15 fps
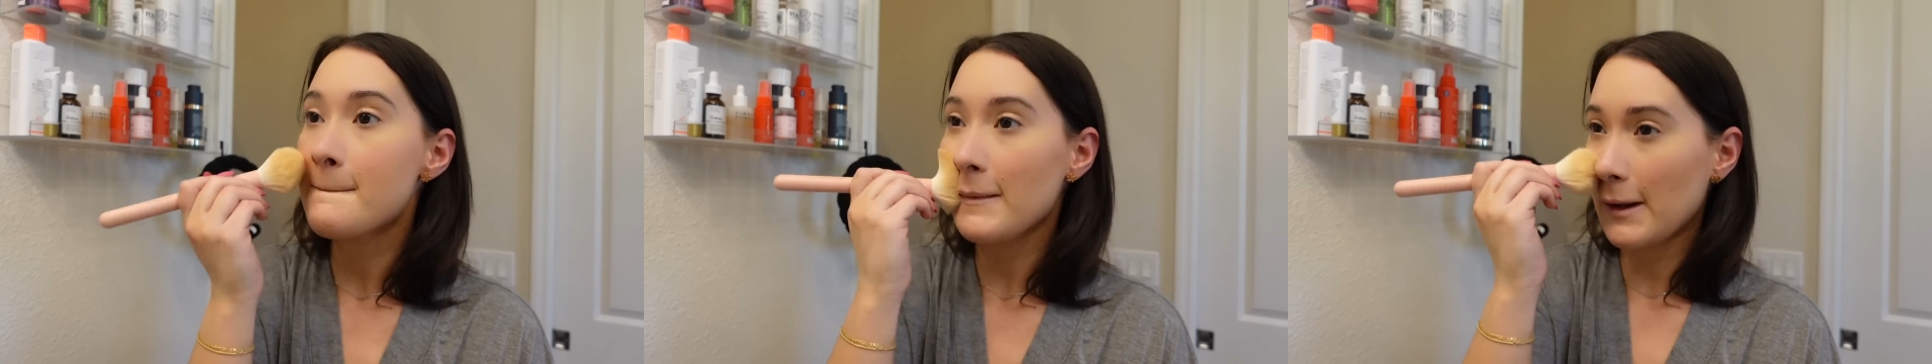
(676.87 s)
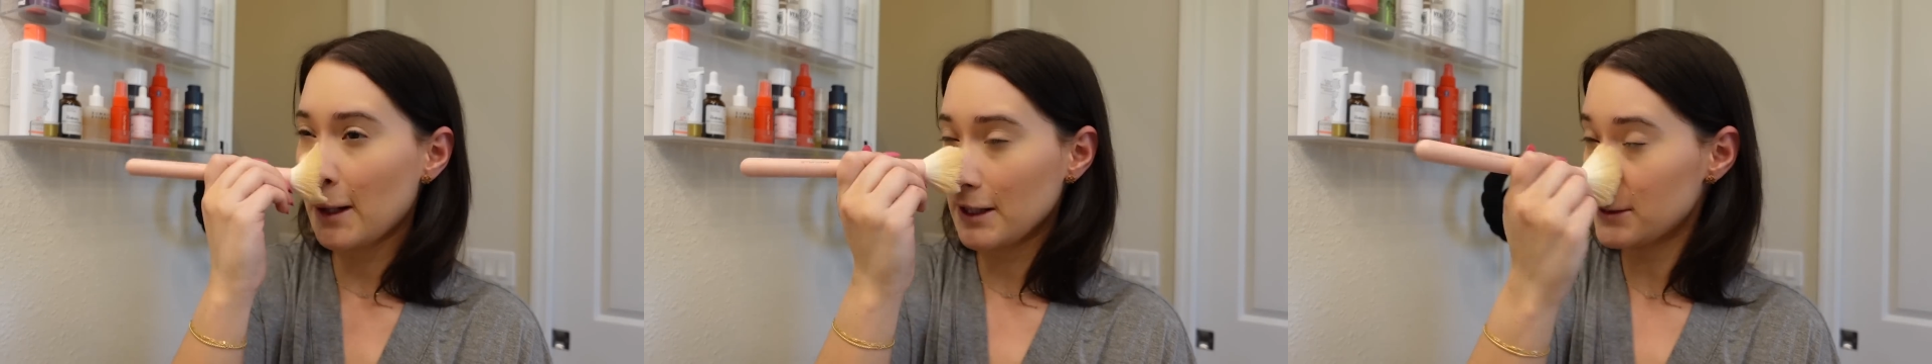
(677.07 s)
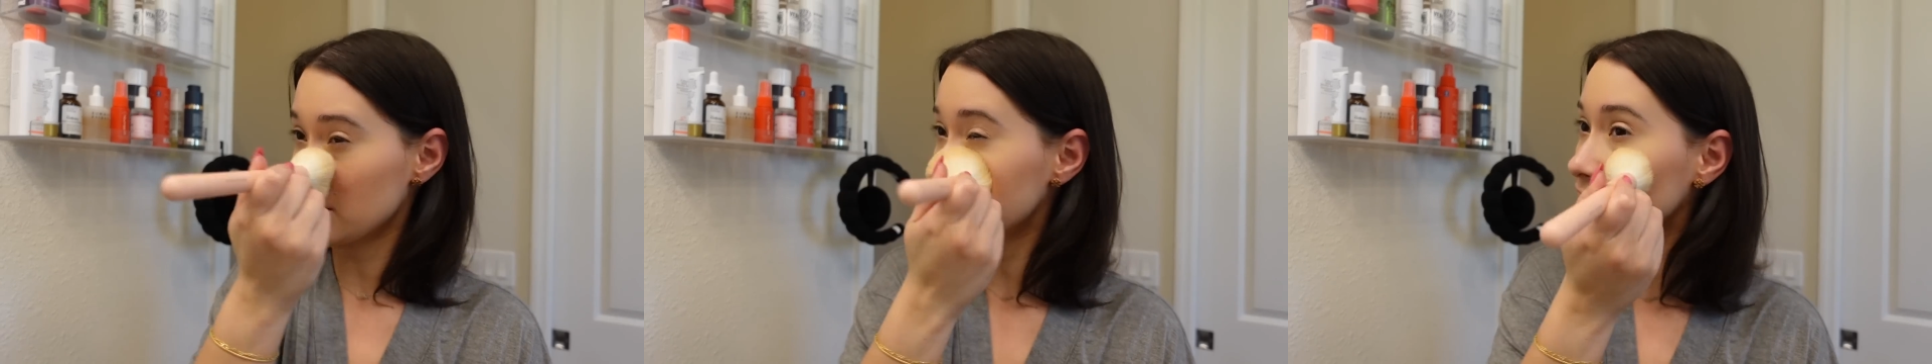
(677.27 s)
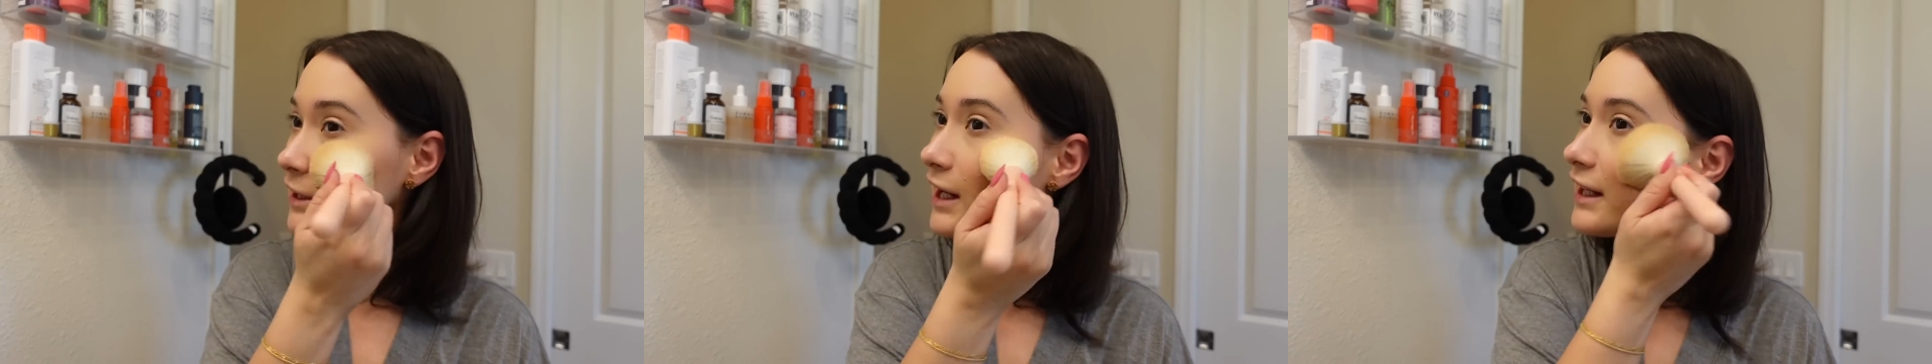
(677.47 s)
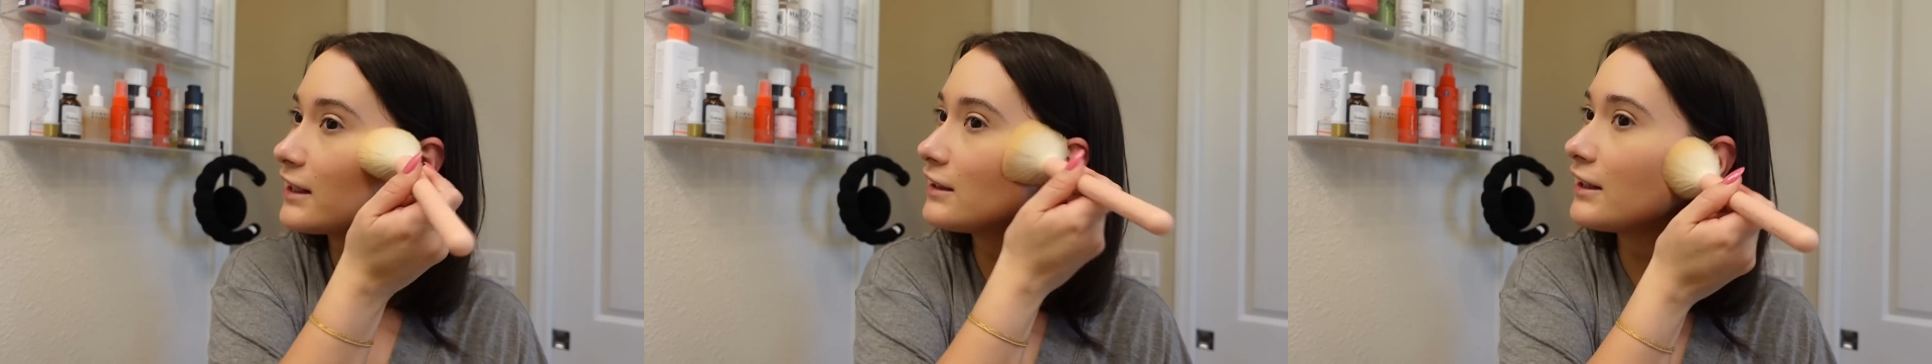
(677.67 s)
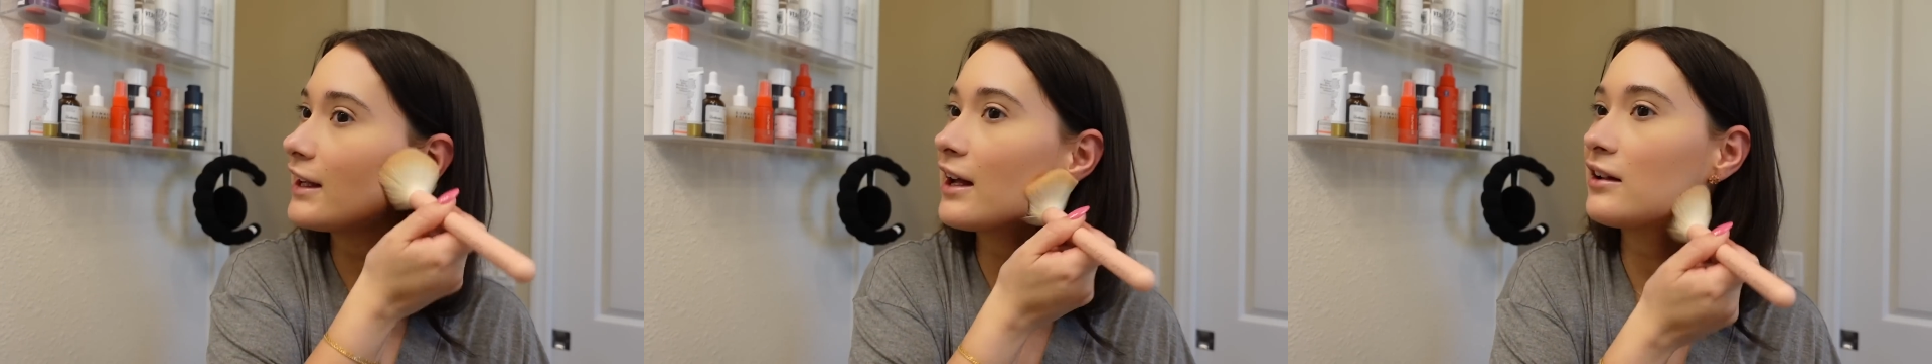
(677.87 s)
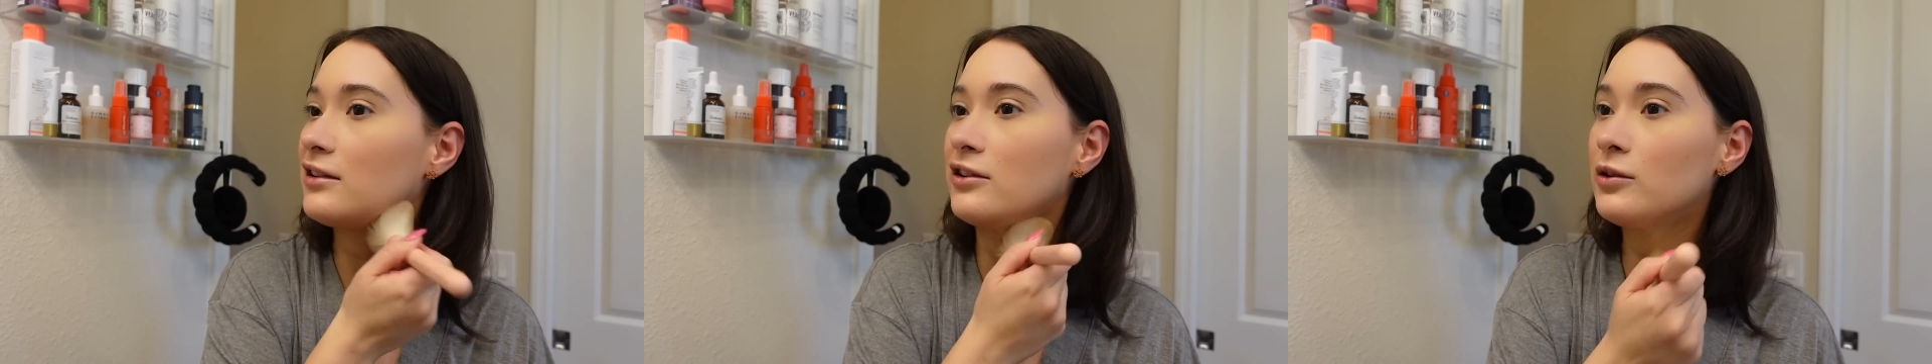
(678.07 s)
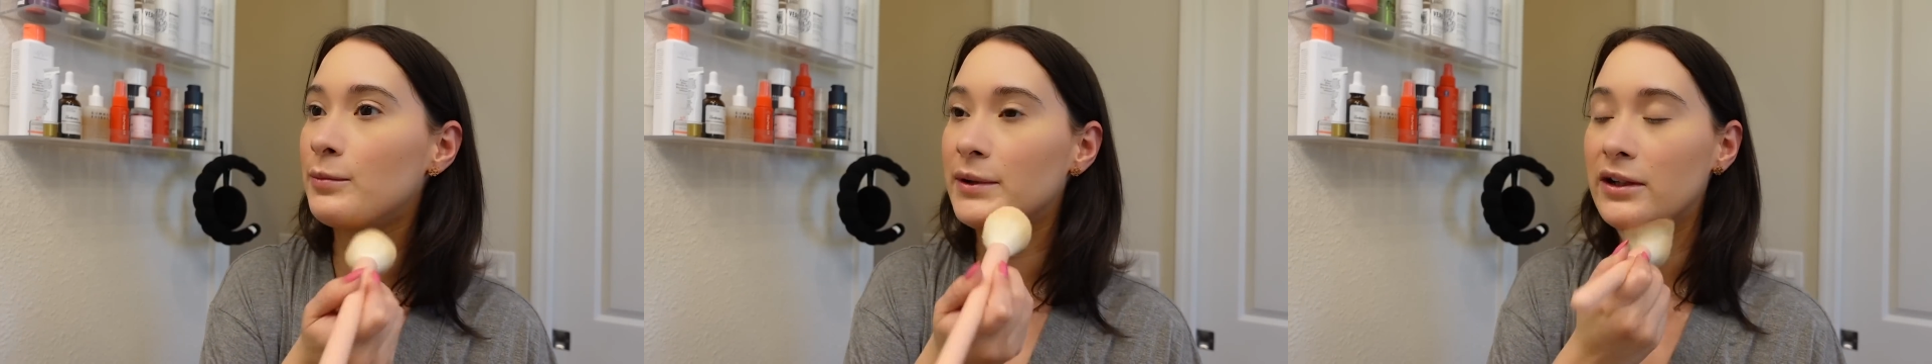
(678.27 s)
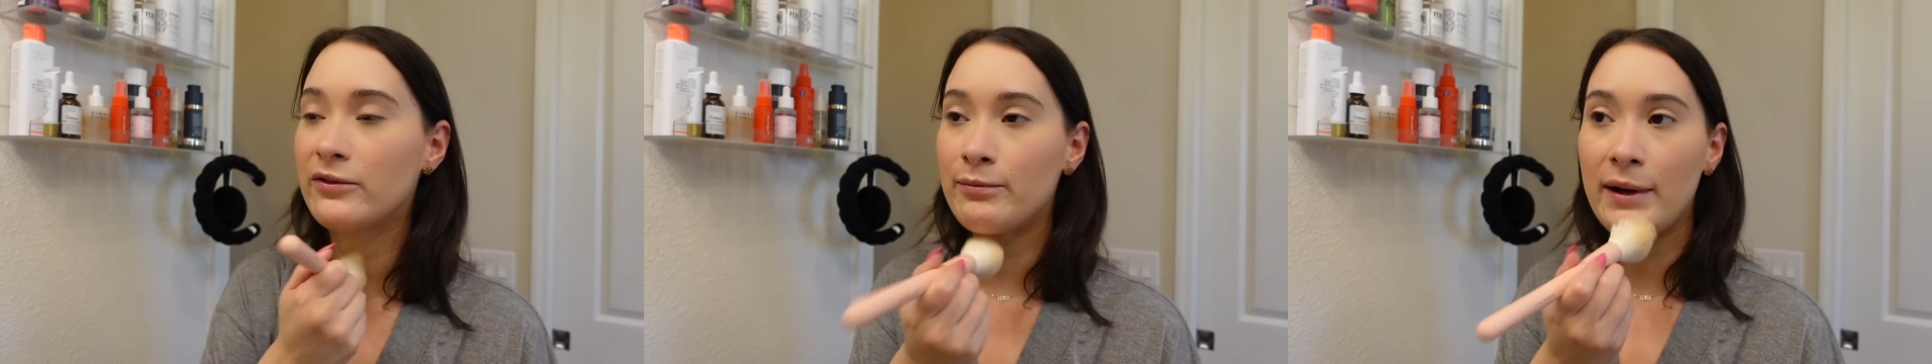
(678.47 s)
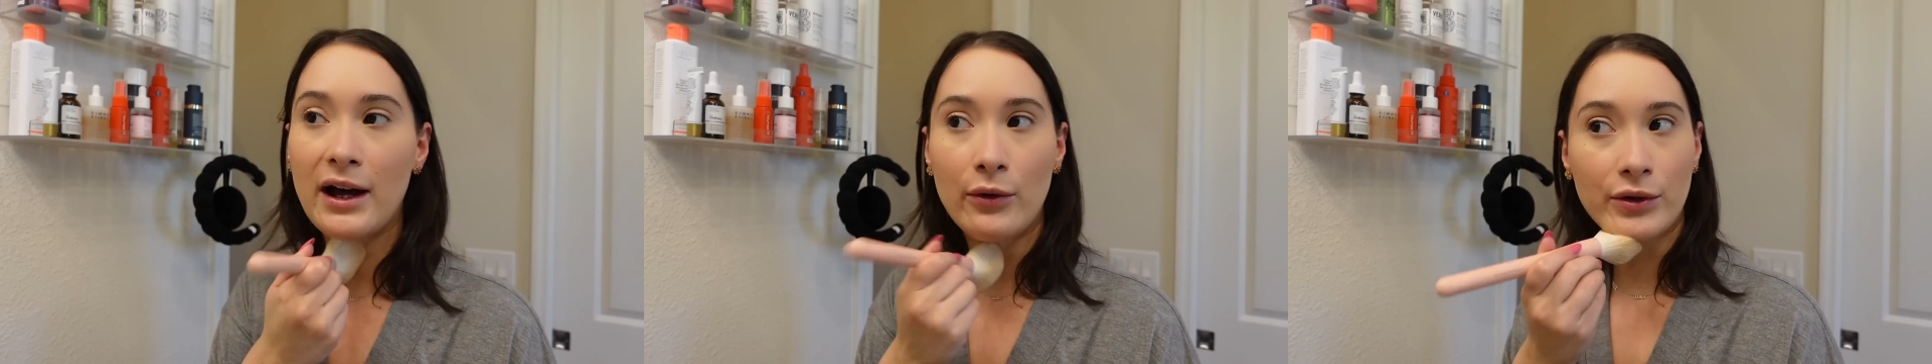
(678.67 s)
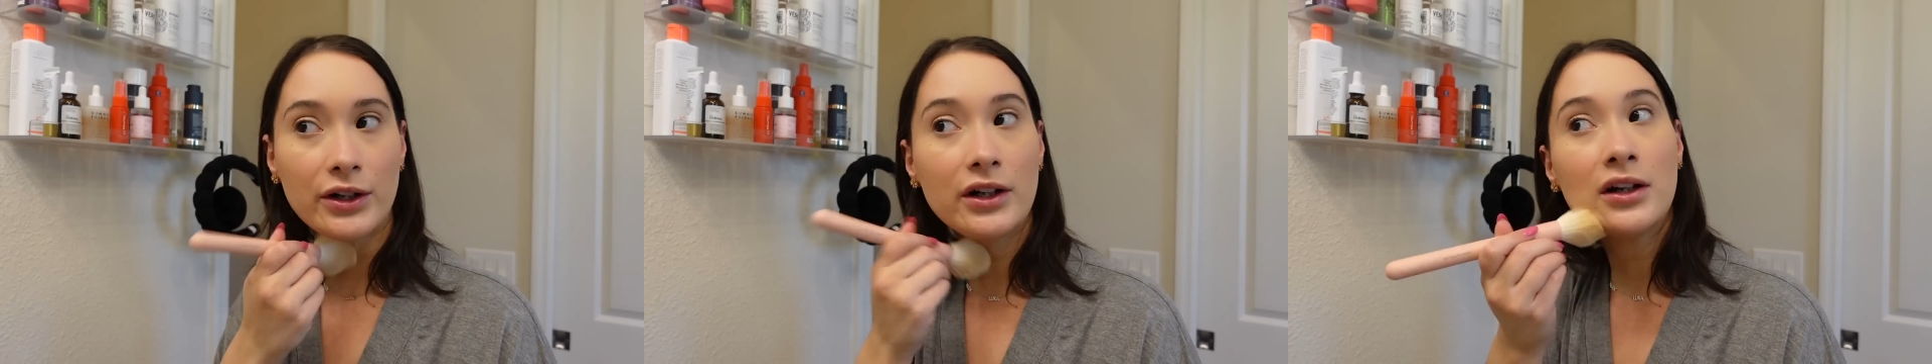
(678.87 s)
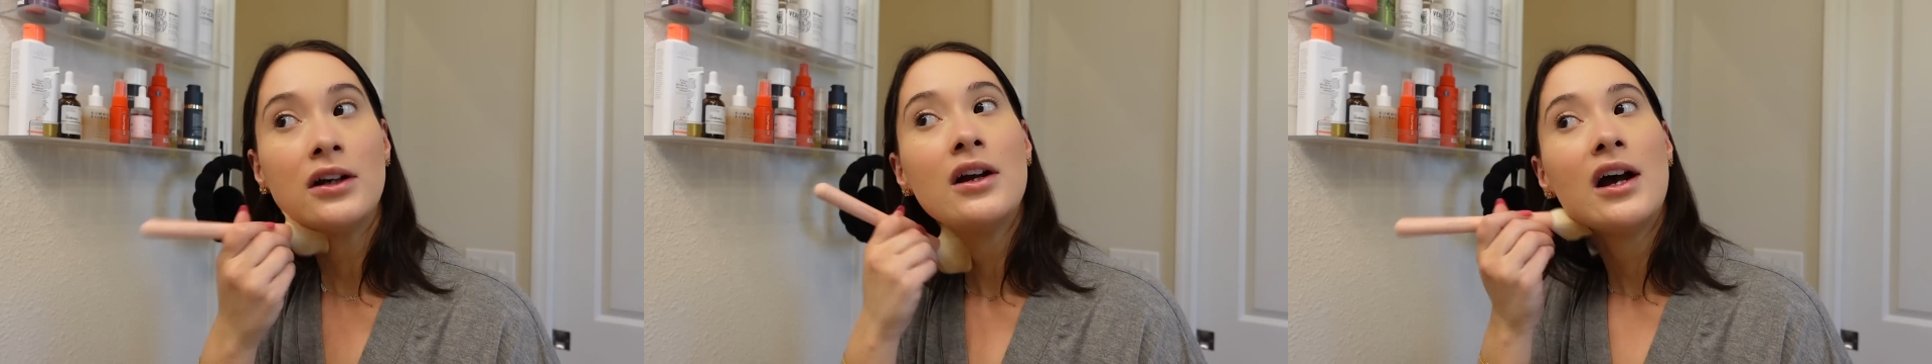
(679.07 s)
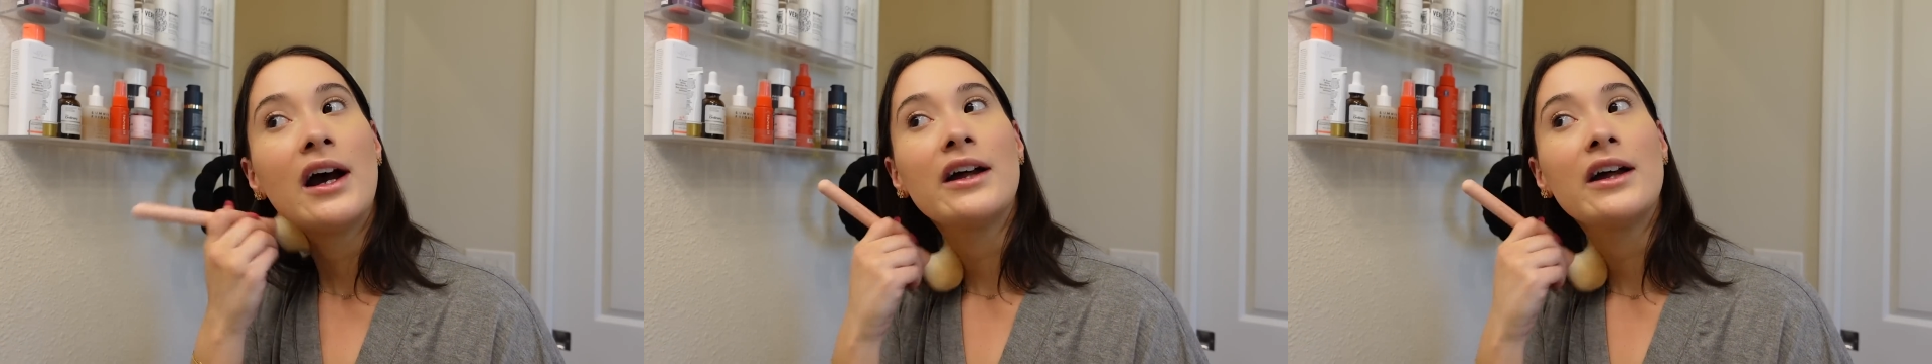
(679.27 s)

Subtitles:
And I just lightly add a little bit of powder.